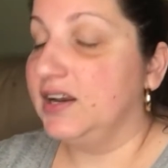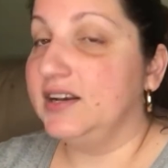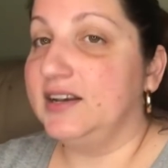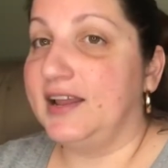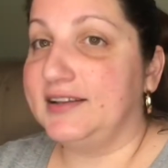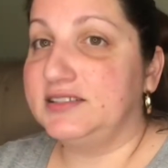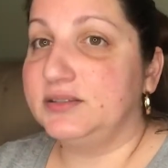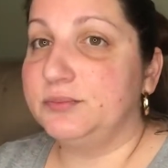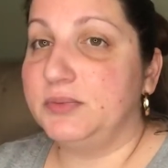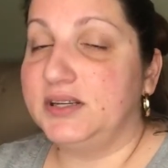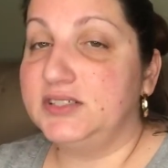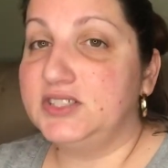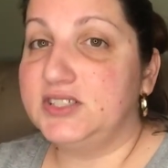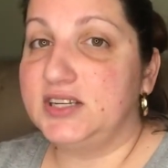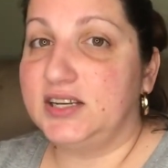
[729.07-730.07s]
Not to
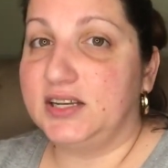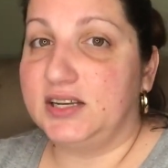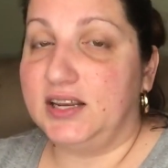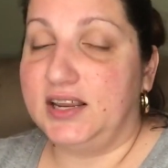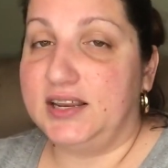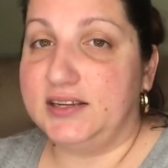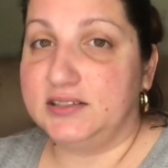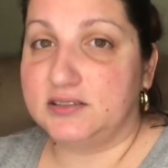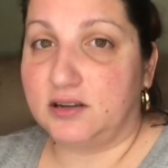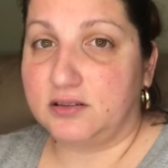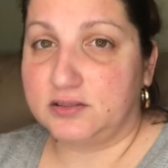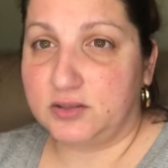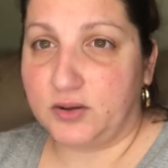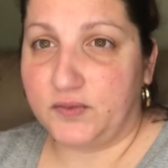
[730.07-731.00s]
mention, he is also